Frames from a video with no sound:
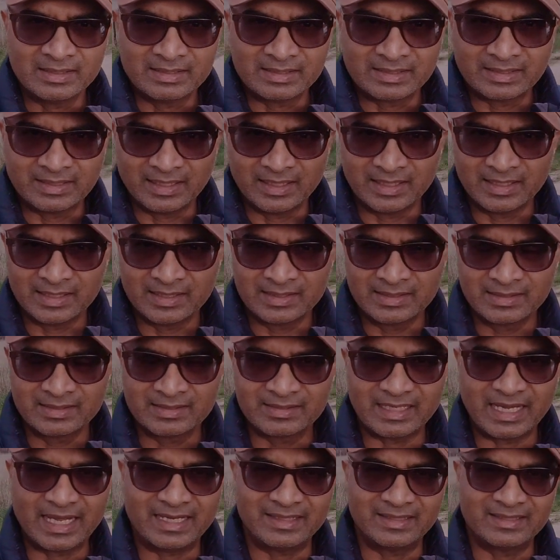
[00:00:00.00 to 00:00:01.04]

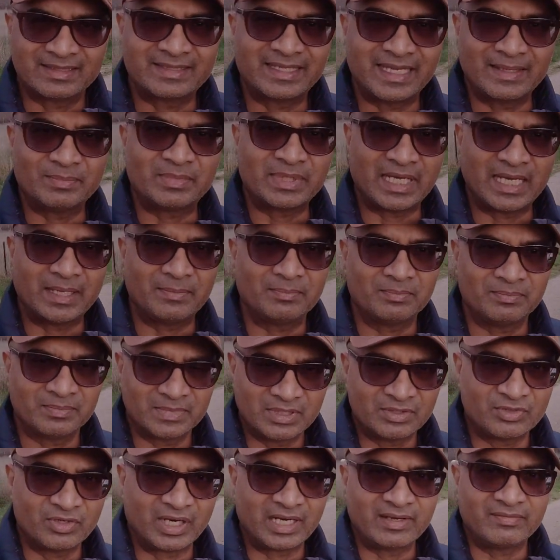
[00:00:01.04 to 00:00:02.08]
turns at the same time
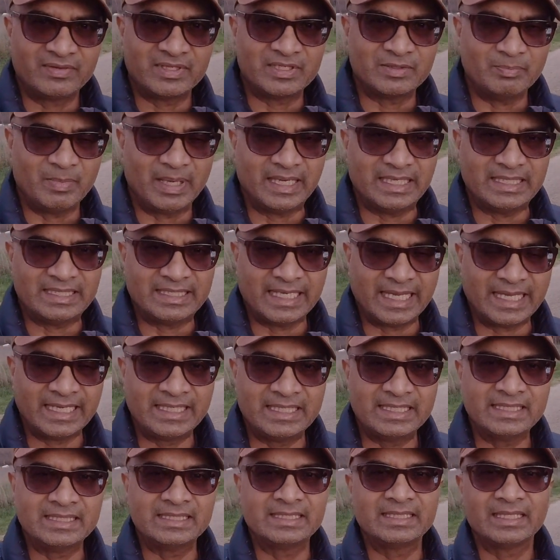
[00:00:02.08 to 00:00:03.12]
the drive is
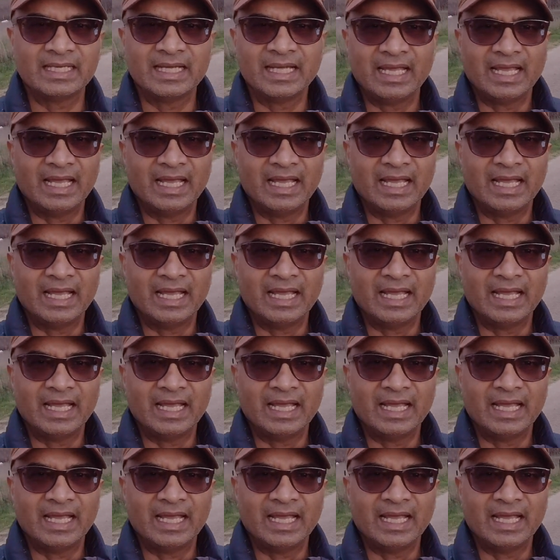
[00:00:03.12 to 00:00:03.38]
maintained.